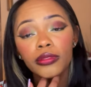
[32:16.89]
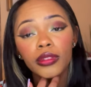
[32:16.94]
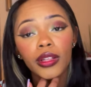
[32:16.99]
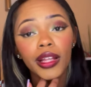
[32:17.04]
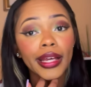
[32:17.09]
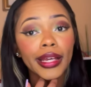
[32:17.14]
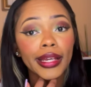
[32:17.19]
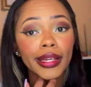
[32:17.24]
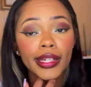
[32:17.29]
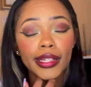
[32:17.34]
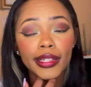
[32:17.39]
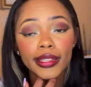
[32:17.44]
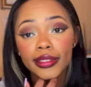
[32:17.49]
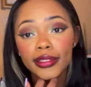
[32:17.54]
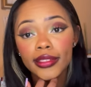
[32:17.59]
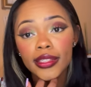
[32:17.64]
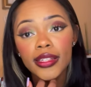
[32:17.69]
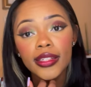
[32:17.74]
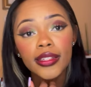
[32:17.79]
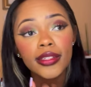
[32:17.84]
like
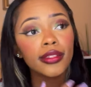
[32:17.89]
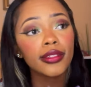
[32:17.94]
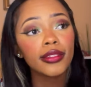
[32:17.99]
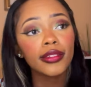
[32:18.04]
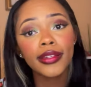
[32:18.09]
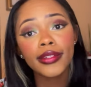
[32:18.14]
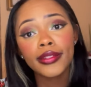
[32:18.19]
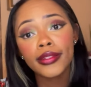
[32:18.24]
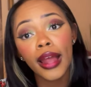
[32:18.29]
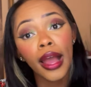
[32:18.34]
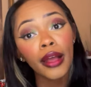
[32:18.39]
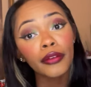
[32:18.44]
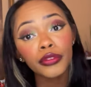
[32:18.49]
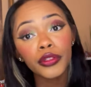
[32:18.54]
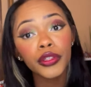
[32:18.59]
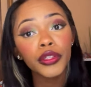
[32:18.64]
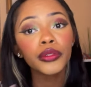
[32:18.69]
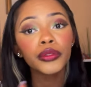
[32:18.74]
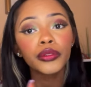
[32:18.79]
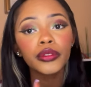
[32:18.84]
he's his
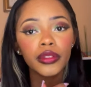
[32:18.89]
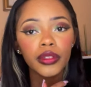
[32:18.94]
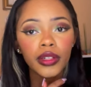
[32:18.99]
nephew